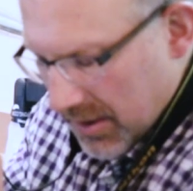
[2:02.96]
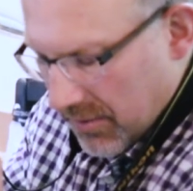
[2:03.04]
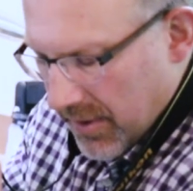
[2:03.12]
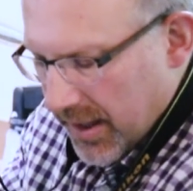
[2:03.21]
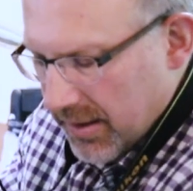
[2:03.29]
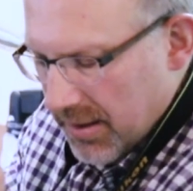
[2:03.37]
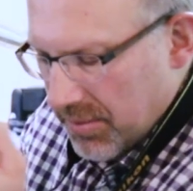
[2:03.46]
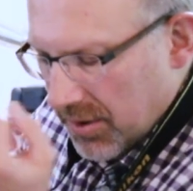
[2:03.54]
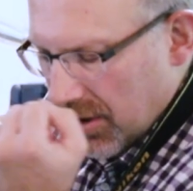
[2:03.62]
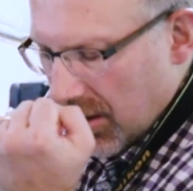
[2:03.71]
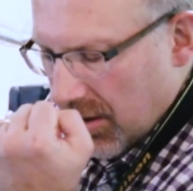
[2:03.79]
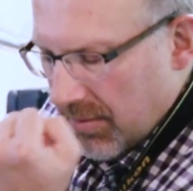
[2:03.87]
directly
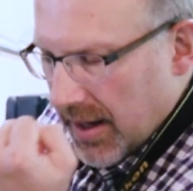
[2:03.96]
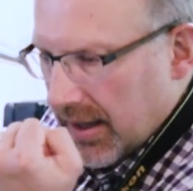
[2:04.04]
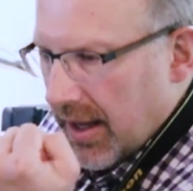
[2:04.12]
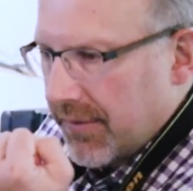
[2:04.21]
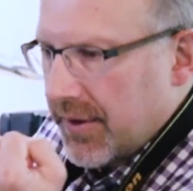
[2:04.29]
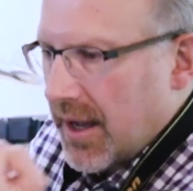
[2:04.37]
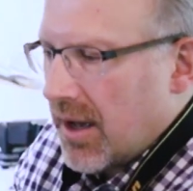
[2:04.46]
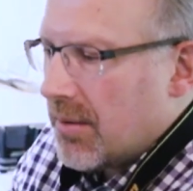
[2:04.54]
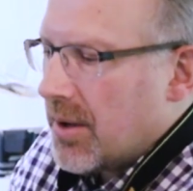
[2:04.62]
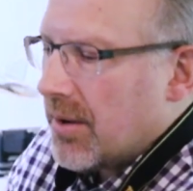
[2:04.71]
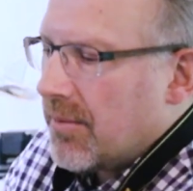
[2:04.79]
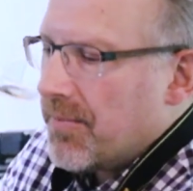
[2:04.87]
below my left
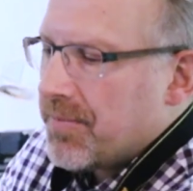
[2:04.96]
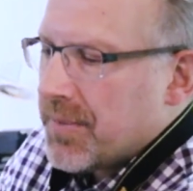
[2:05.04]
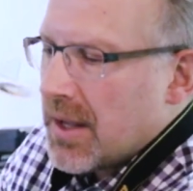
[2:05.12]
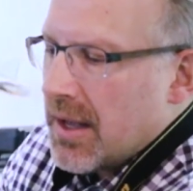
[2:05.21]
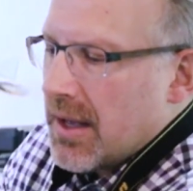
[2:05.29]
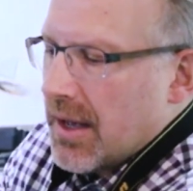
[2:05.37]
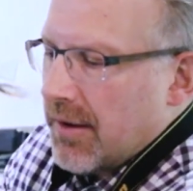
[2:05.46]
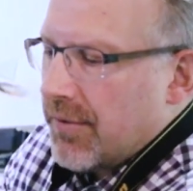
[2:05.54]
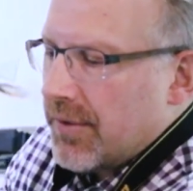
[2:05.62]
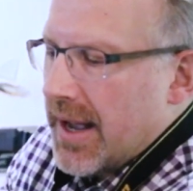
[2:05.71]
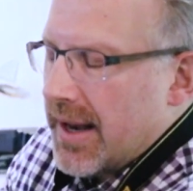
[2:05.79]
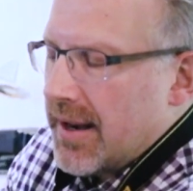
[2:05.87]
elbow. I
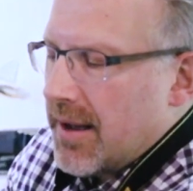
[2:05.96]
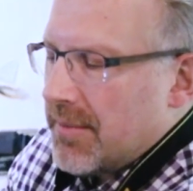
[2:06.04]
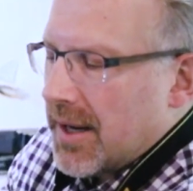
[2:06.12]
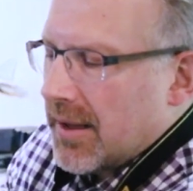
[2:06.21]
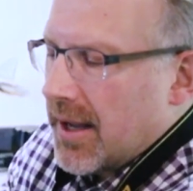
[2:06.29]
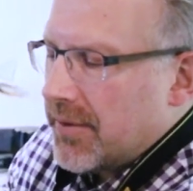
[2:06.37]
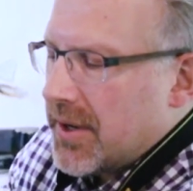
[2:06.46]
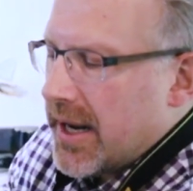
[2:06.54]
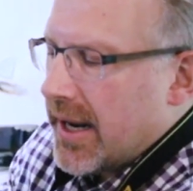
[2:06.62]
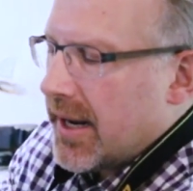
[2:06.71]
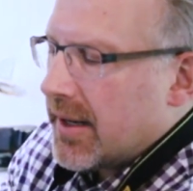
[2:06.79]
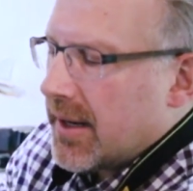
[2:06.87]
flatten out my left
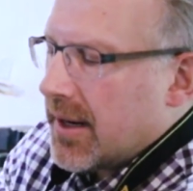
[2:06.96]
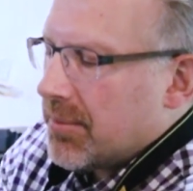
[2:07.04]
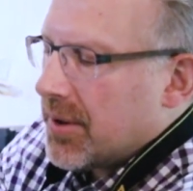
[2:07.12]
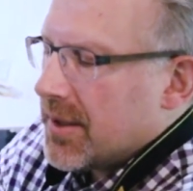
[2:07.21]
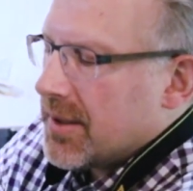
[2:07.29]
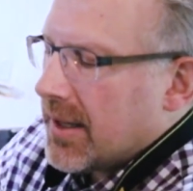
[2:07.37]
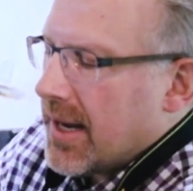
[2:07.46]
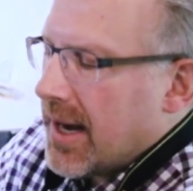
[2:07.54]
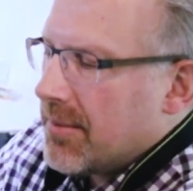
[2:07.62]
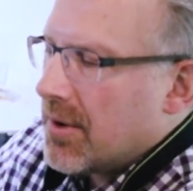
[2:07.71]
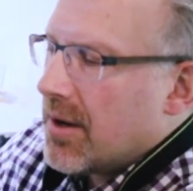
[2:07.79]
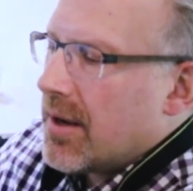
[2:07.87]
hand and I place the
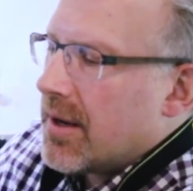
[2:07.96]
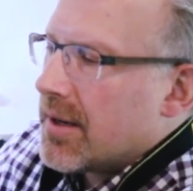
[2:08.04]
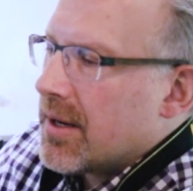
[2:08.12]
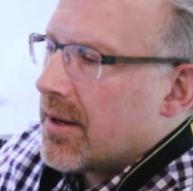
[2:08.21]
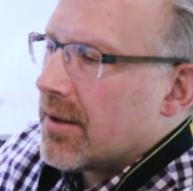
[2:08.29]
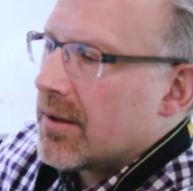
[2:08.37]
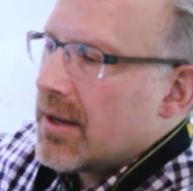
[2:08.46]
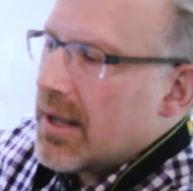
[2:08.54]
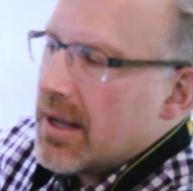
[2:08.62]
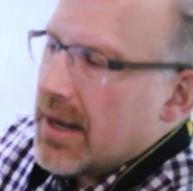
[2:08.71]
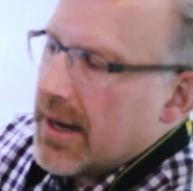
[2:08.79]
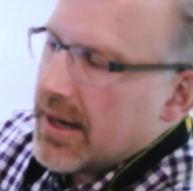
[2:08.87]
camera on here,
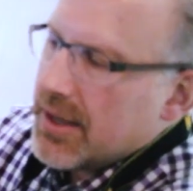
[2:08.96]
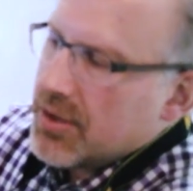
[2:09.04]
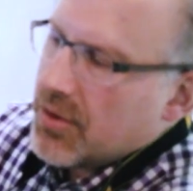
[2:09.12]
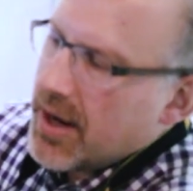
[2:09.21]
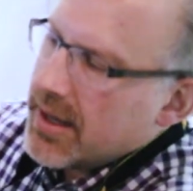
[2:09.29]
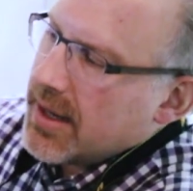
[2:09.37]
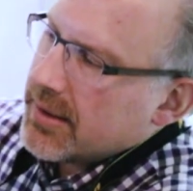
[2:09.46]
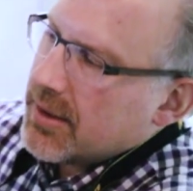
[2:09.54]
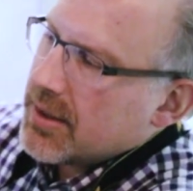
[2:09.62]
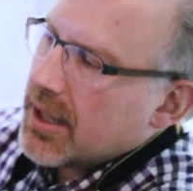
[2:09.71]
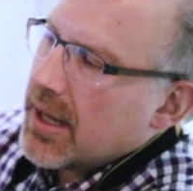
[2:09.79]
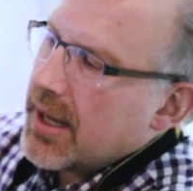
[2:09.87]
and I try not to
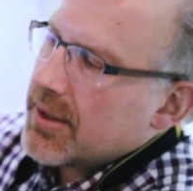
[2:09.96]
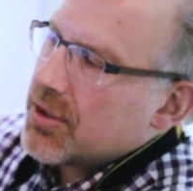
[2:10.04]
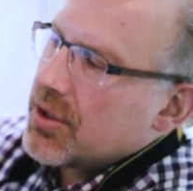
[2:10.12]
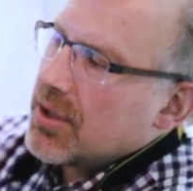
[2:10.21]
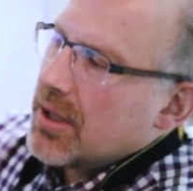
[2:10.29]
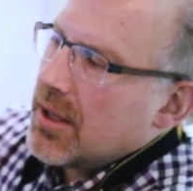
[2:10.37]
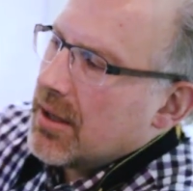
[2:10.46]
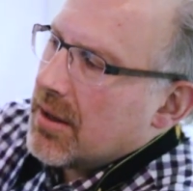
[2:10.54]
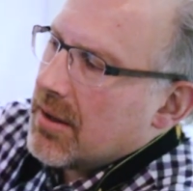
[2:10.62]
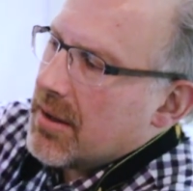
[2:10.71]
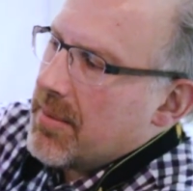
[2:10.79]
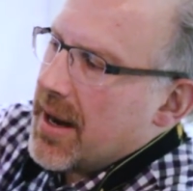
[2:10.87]
touch
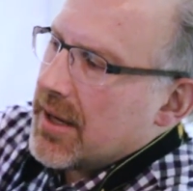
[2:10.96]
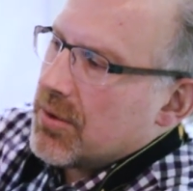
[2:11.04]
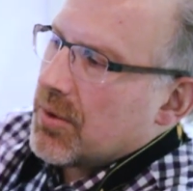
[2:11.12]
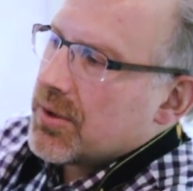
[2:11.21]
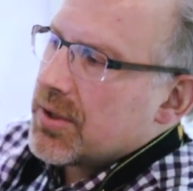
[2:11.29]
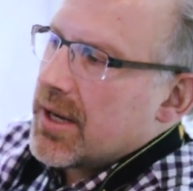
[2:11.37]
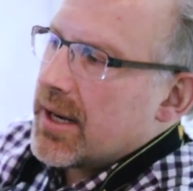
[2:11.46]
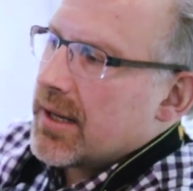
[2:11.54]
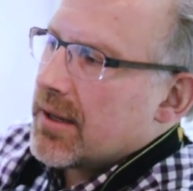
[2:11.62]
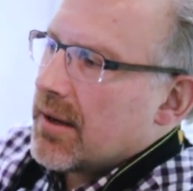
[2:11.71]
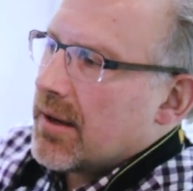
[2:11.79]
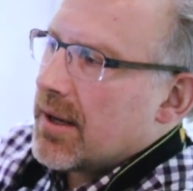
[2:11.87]
the manual
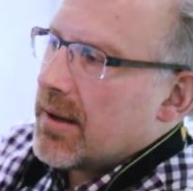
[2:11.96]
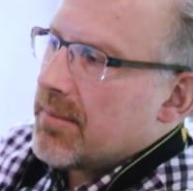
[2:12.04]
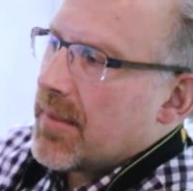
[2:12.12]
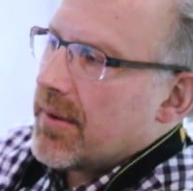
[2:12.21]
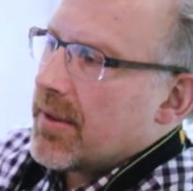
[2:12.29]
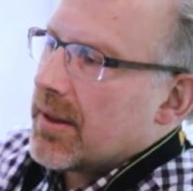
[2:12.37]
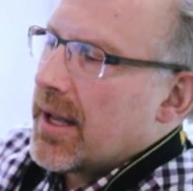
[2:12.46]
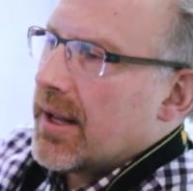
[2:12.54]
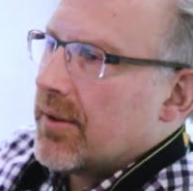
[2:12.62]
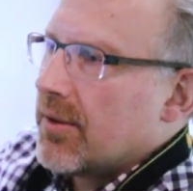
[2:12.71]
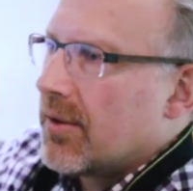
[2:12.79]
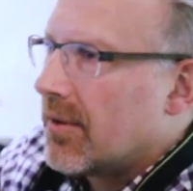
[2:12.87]
setting of the
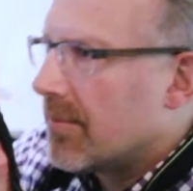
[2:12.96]
lens